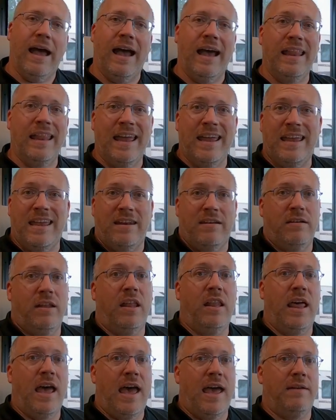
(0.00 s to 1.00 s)
I like it
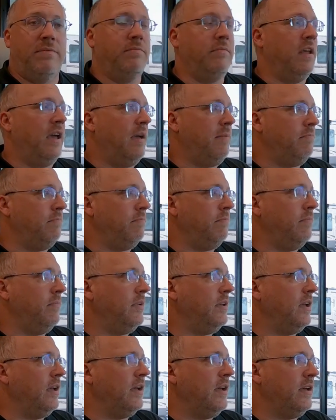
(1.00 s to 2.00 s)
a lot. I'm
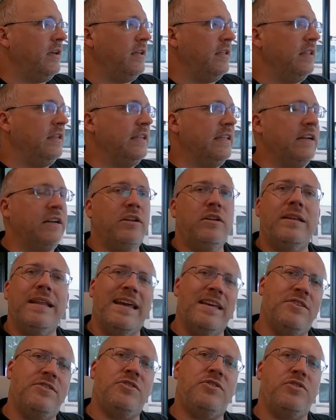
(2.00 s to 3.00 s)
a little
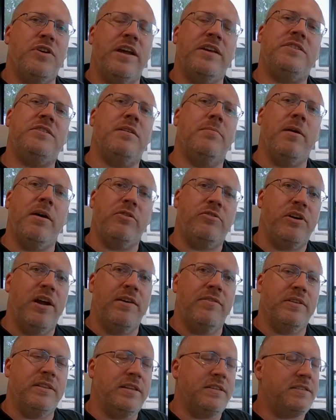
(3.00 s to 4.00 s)
less stressed about
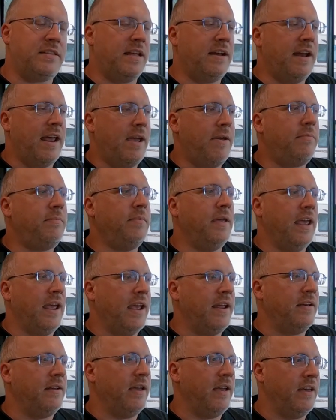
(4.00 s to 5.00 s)
driving this thing now,
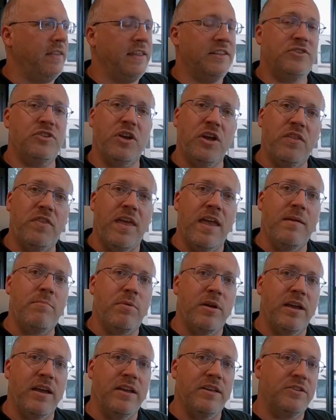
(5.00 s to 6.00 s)
and that's a good thing
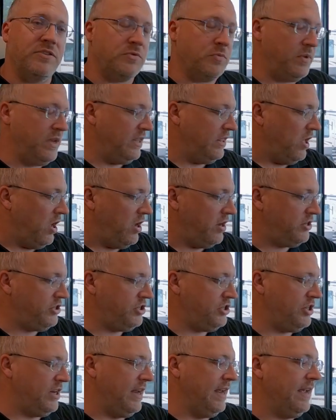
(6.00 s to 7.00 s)
because we
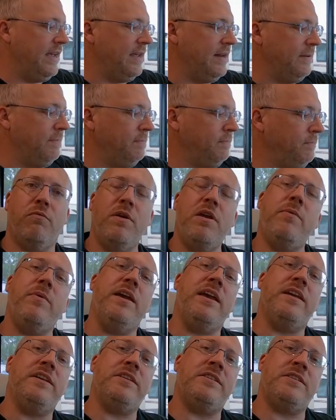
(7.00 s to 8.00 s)
launch in 3
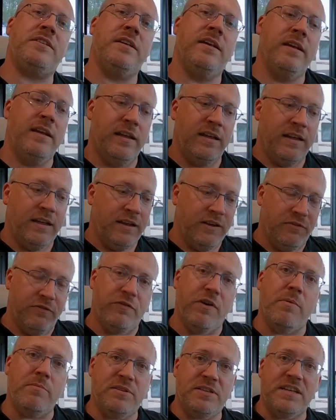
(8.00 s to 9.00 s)
weeks
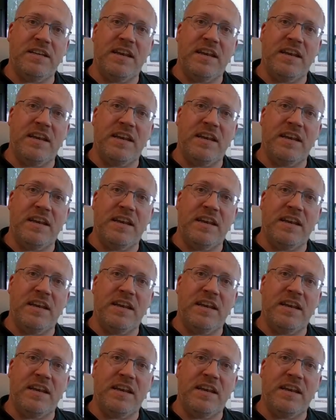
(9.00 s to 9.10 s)
from